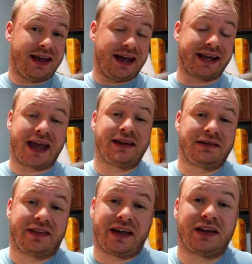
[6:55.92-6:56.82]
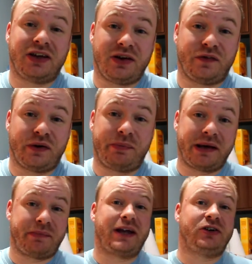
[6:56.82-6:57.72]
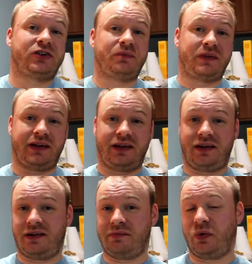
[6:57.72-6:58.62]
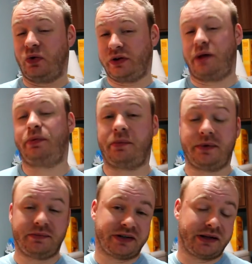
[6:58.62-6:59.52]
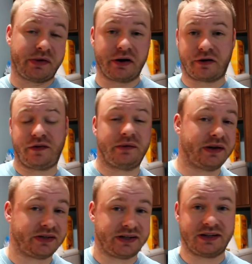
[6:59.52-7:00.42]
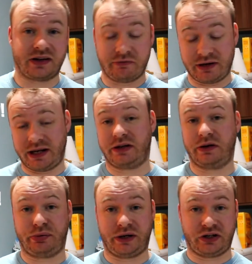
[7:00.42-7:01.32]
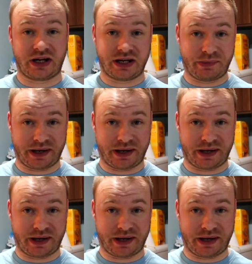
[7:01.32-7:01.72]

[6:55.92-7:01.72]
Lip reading: Again, thank you for being patient with the audio problems and the microphone business. I really do appreciate your